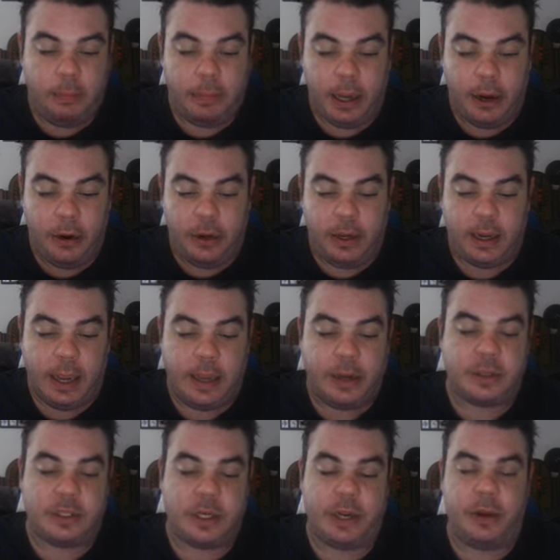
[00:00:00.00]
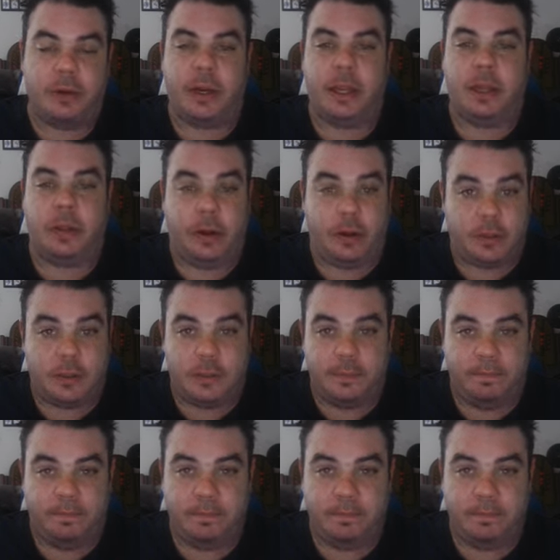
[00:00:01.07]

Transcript: Pierre, get your security clearance.